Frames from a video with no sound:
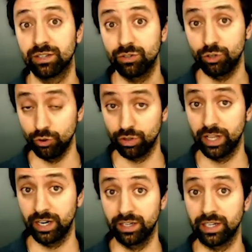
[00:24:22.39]
Google
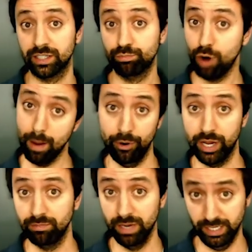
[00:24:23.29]
Analytics property
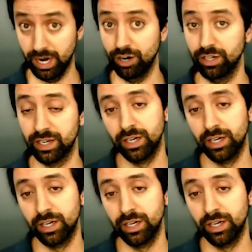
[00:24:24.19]
entirely.